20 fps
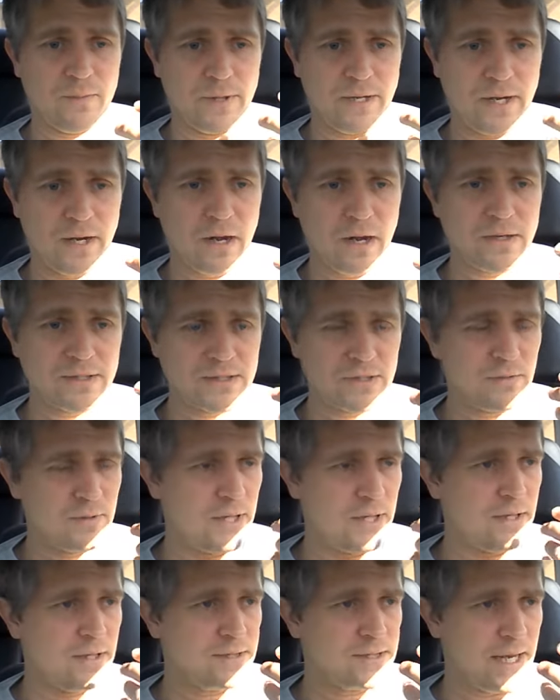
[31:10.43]
but he also
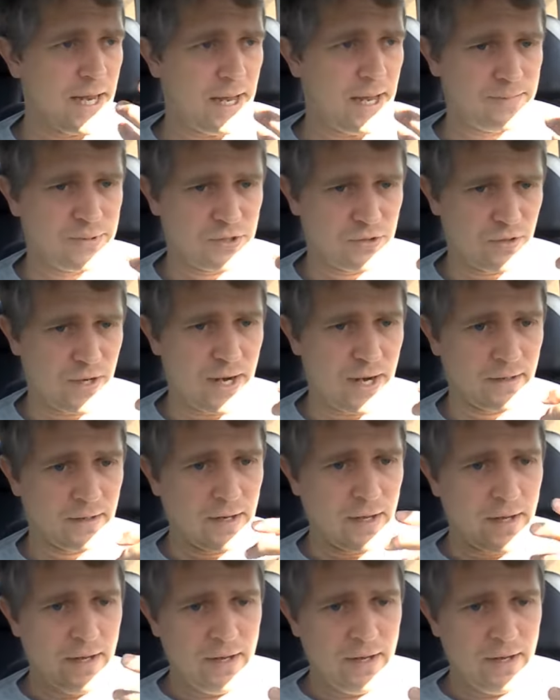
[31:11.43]
needed to abstract